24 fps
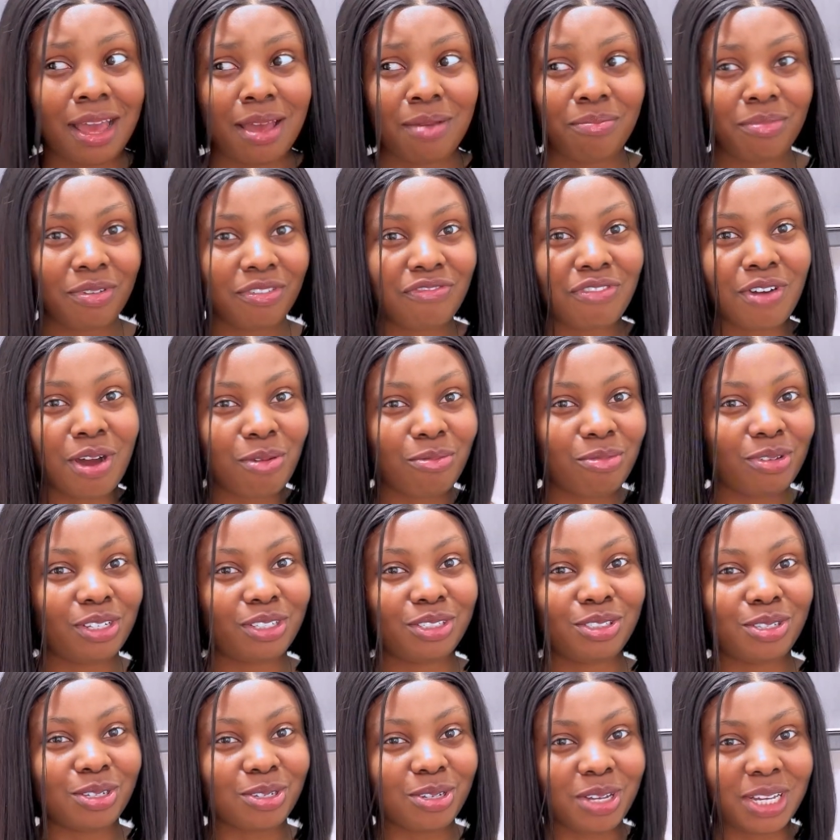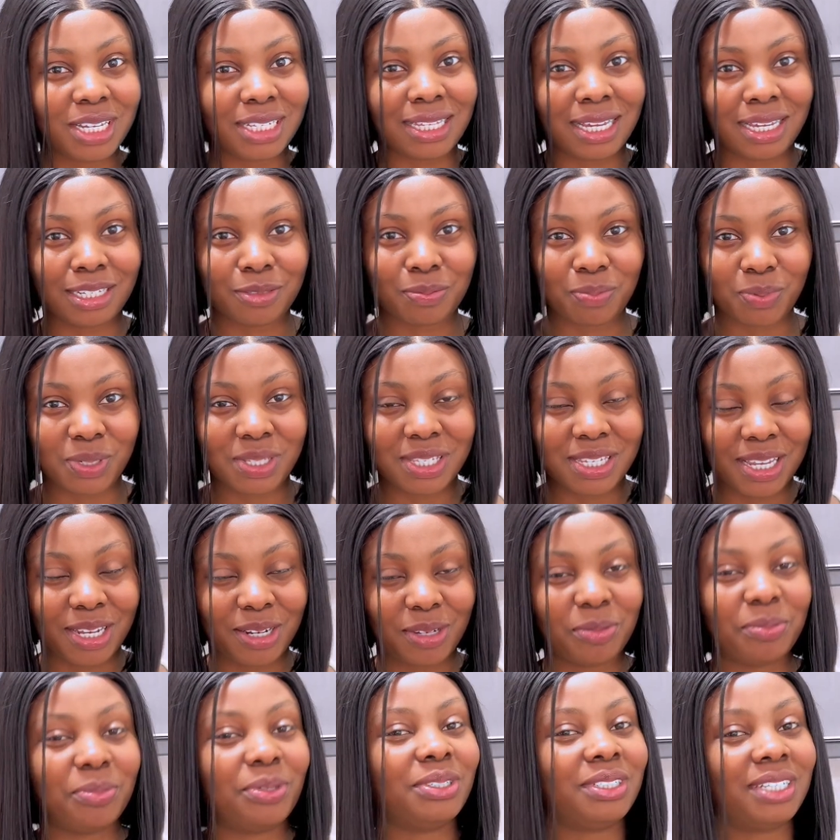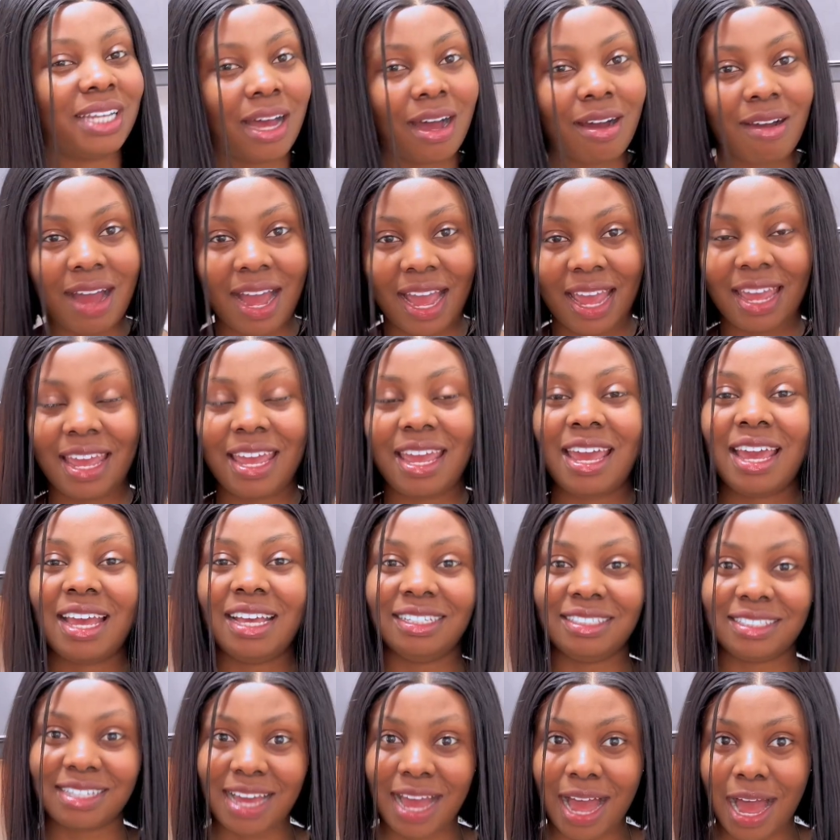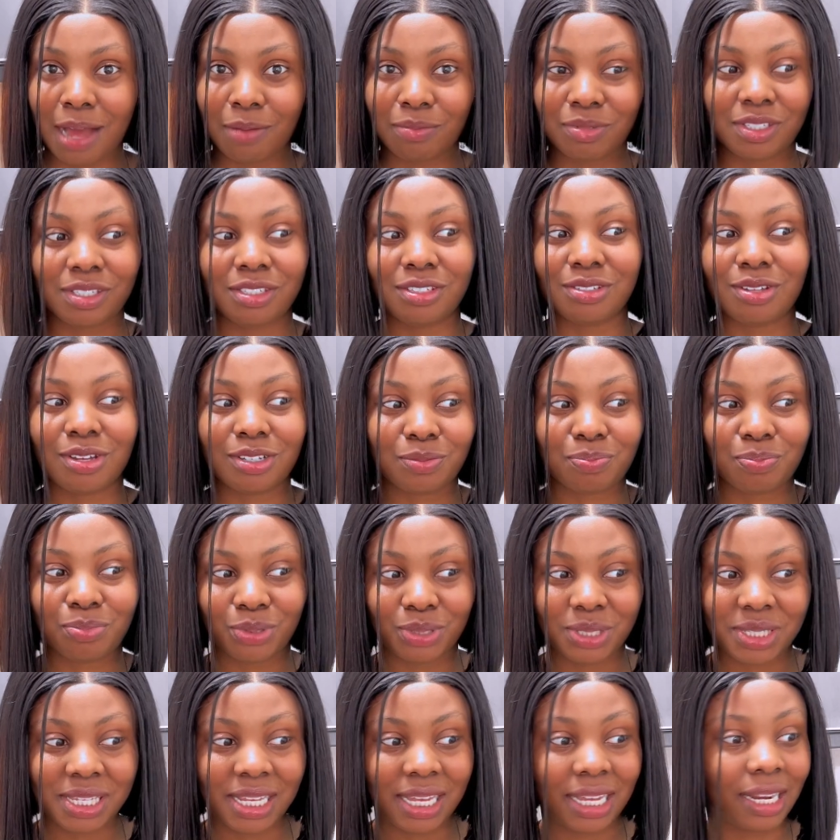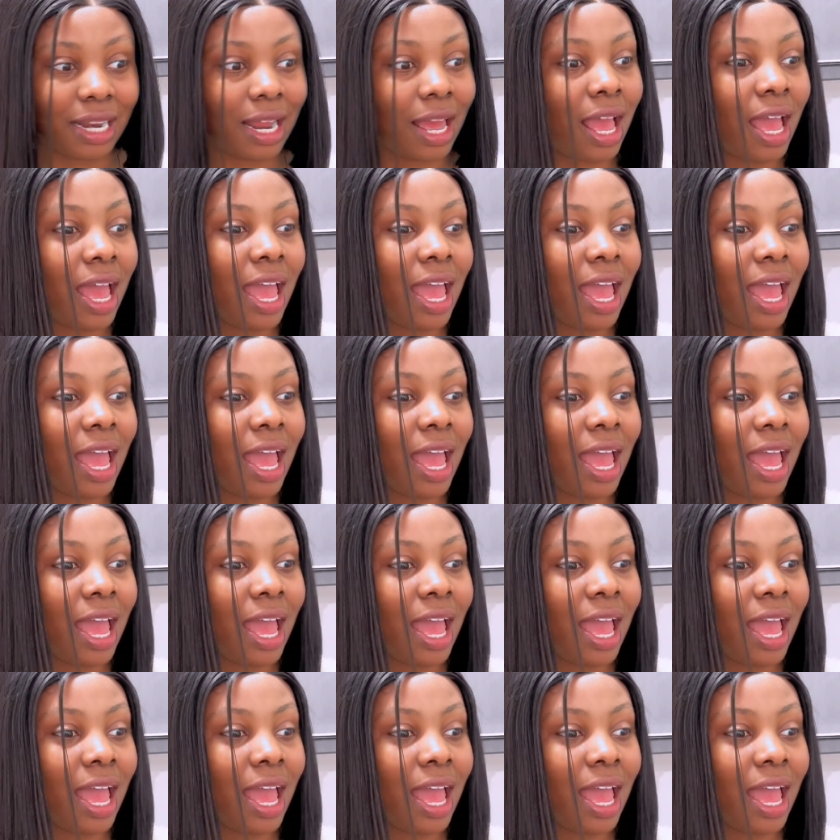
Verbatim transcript: Before, we used to know it as protein, but now I hear it's carbs, it's not protein.